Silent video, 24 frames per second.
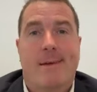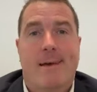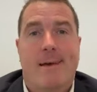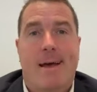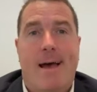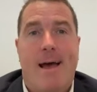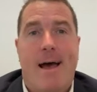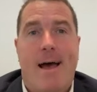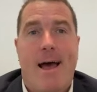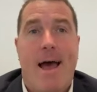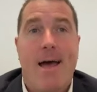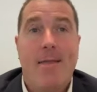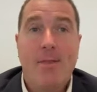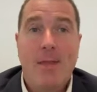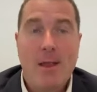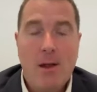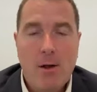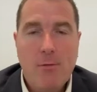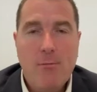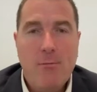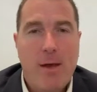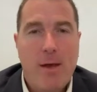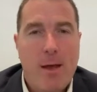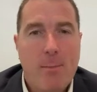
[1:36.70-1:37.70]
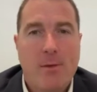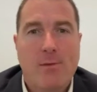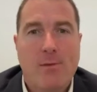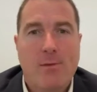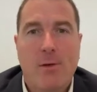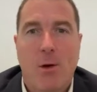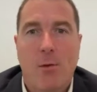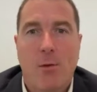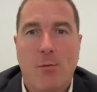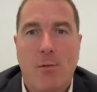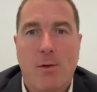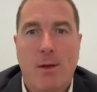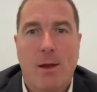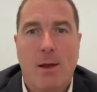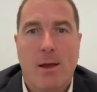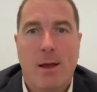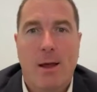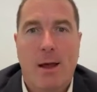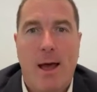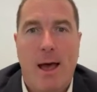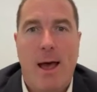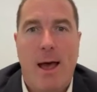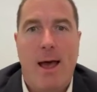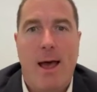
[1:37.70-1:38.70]
And then I found myself in
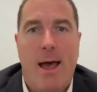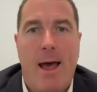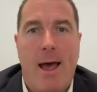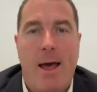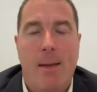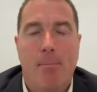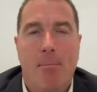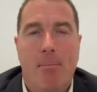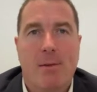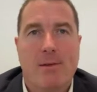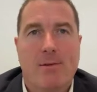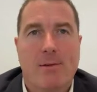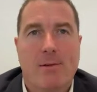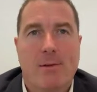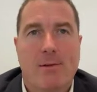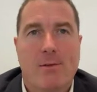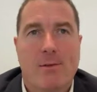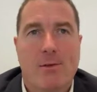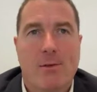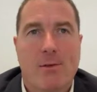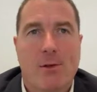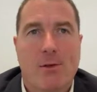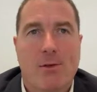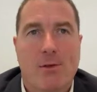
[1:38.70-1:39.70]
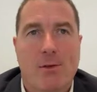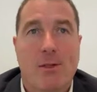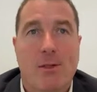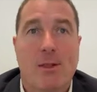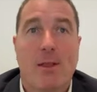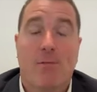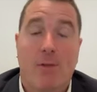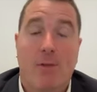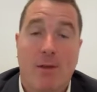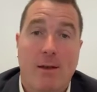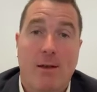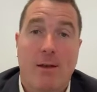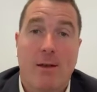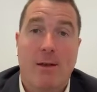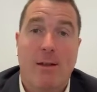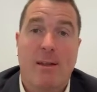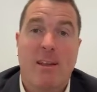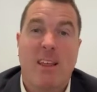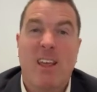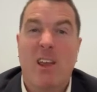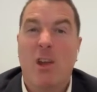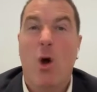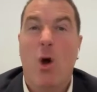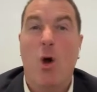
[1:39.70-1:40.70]
a business that delivered
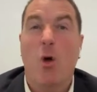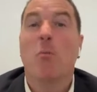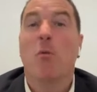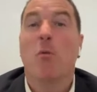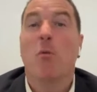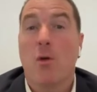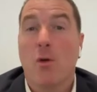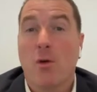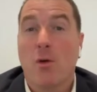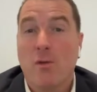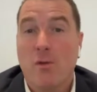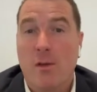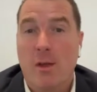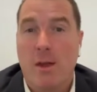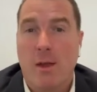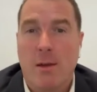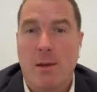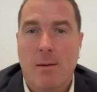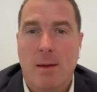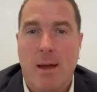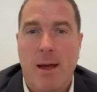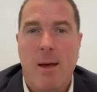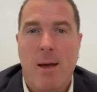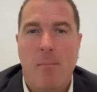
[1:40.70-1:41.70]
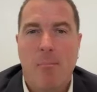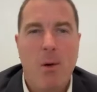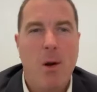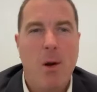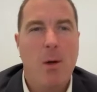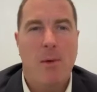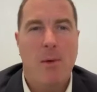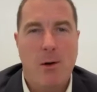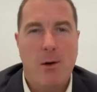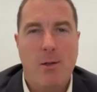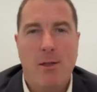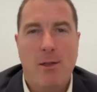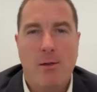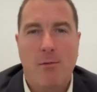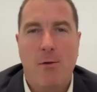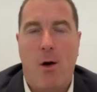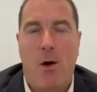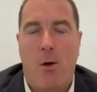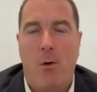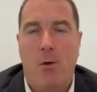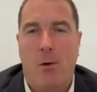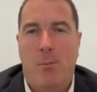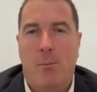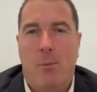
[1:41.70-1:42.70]
in-home nursing, primarily for
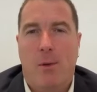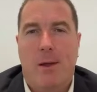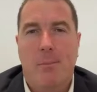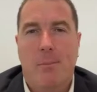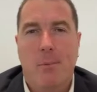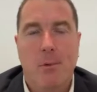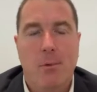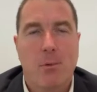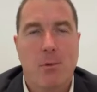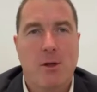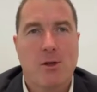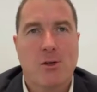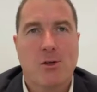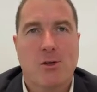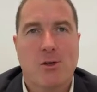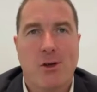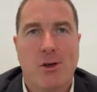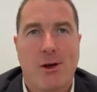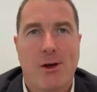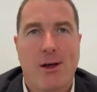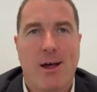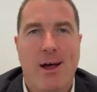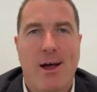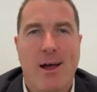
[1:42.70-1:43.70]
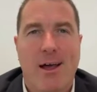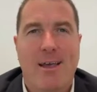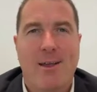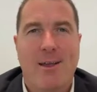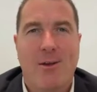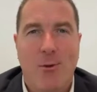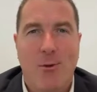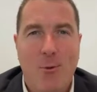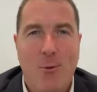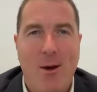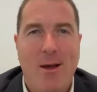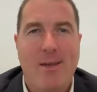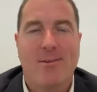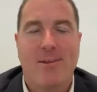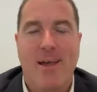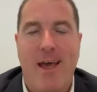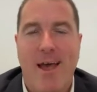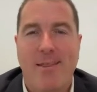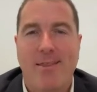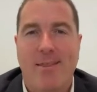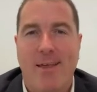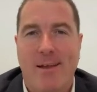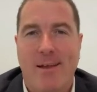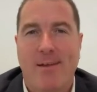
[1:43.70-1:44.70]
older people, which I had always
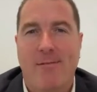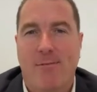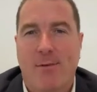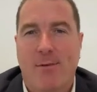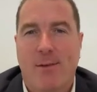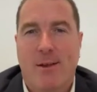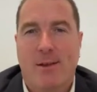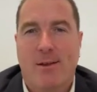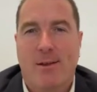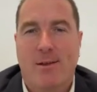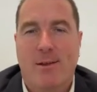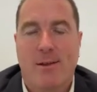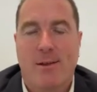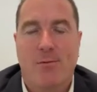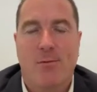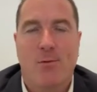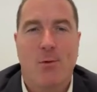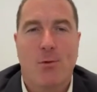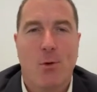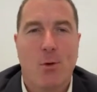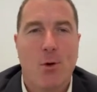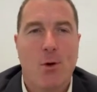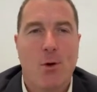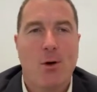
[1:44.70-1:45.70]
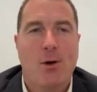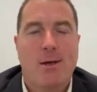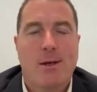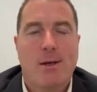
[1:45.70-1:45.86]
had that affinity for.